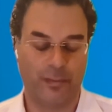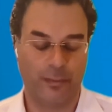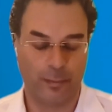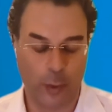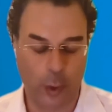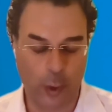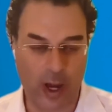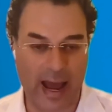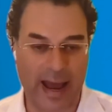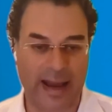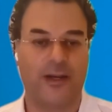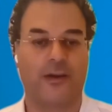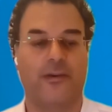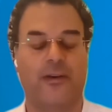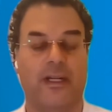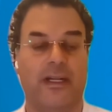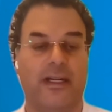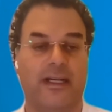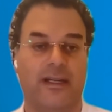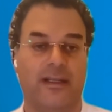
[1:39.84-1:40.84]
more
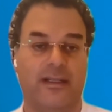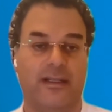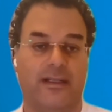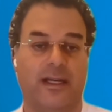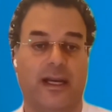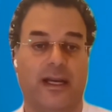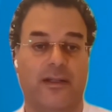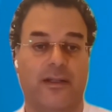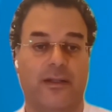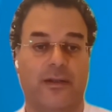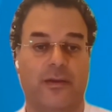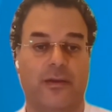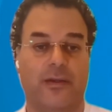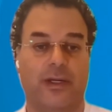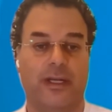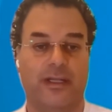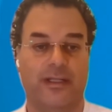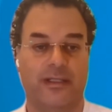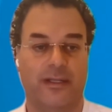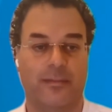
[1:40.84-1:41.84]
accurately can detect an
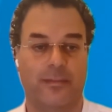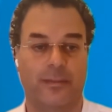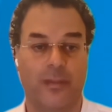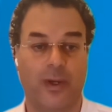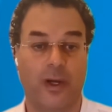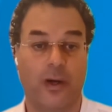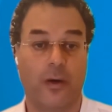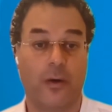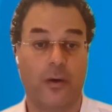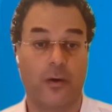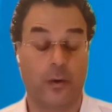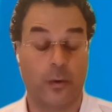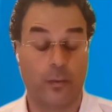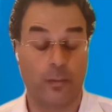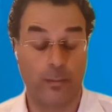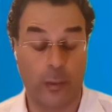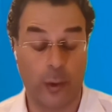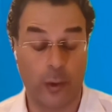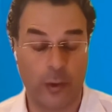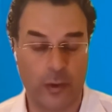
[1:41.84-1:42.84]
organism or
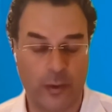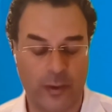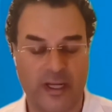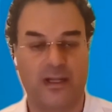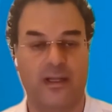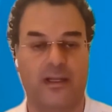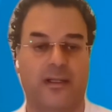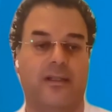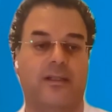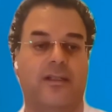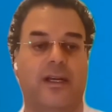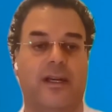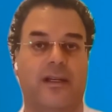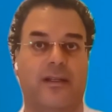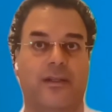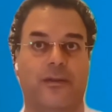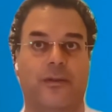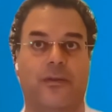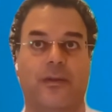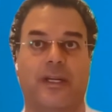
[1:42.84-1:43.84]
more quickly
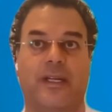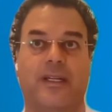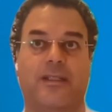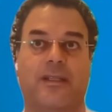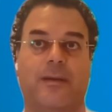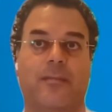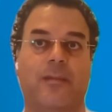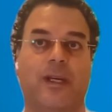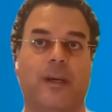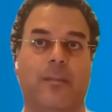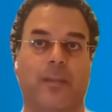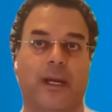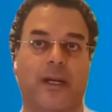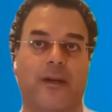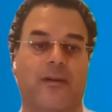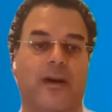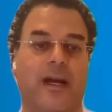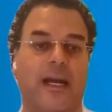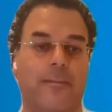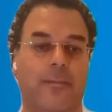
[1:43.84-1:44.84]
detect an organism, you're
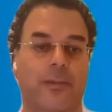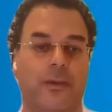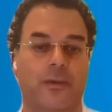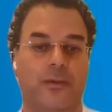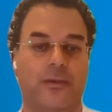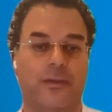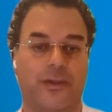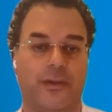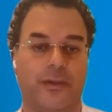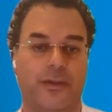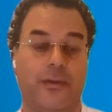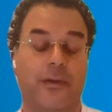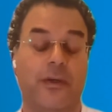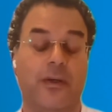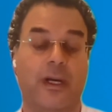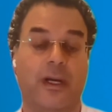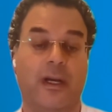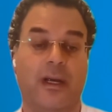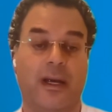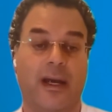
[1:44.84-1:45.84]
better able to
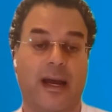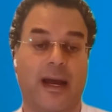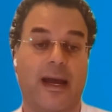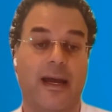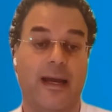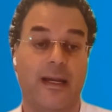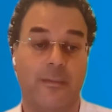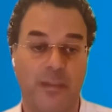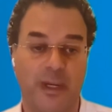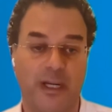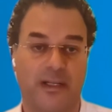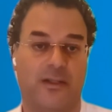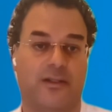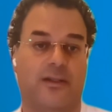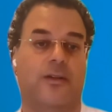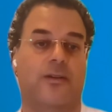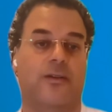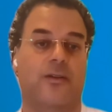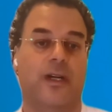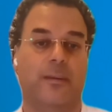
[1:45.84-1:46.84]
uh,
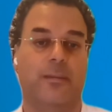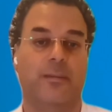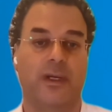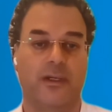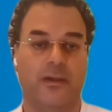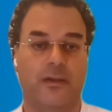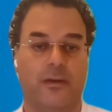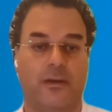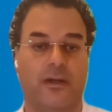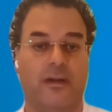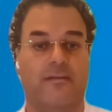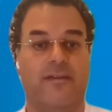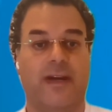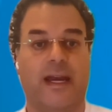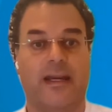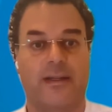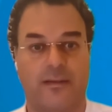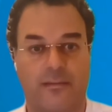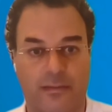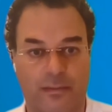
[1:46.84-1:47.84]
administer treatment or in
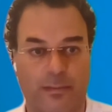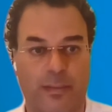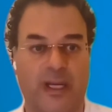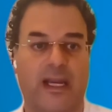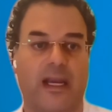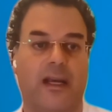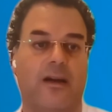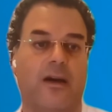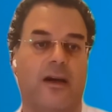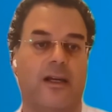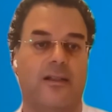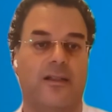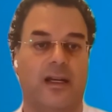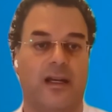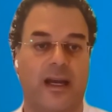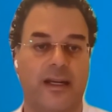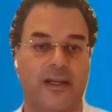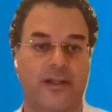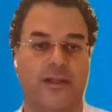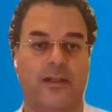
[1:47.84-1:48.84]
fact begin yeah.
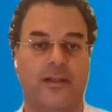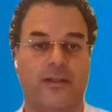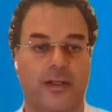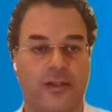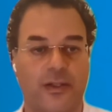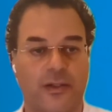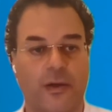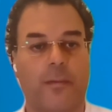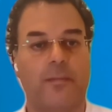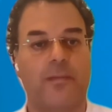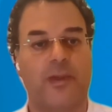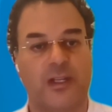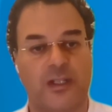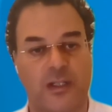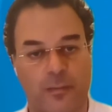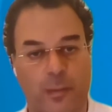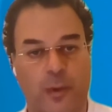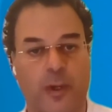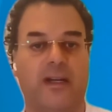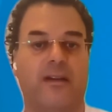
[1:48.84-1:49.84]
isolation to stop the
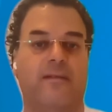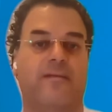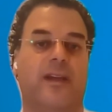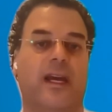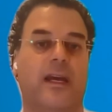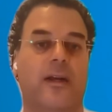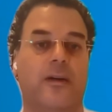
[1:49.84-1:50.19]
spread of